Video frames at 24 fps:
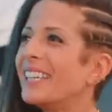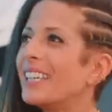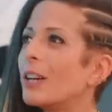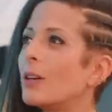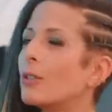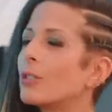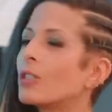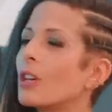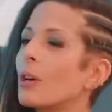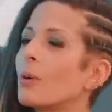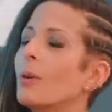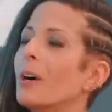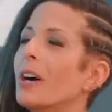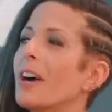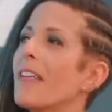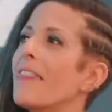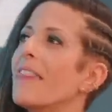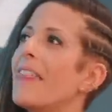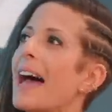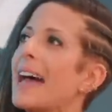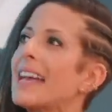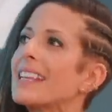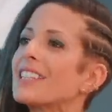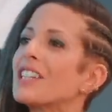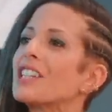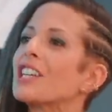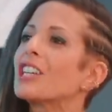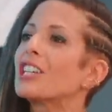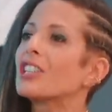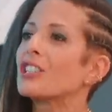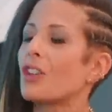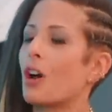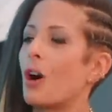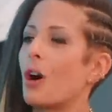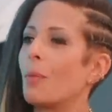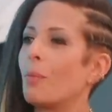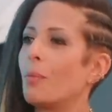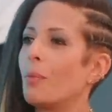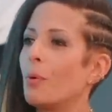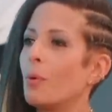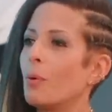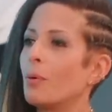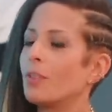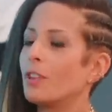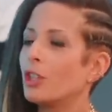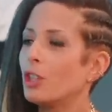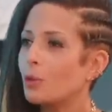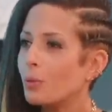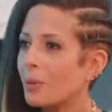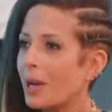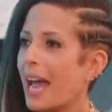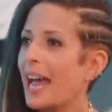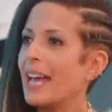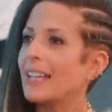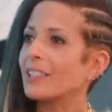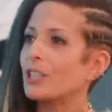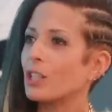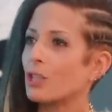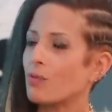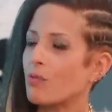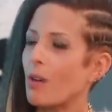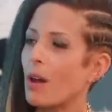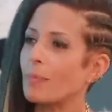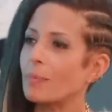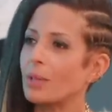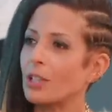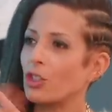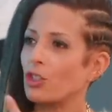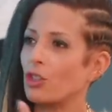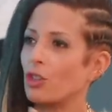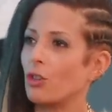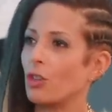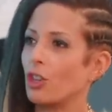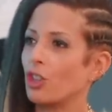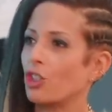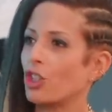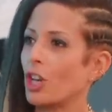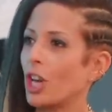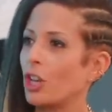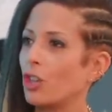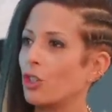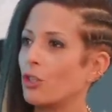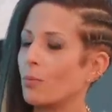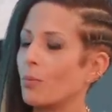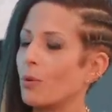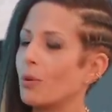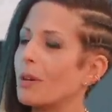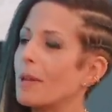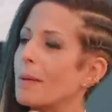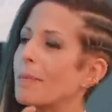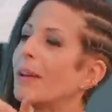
You know, so that is an example that you can disrupt and change your mood.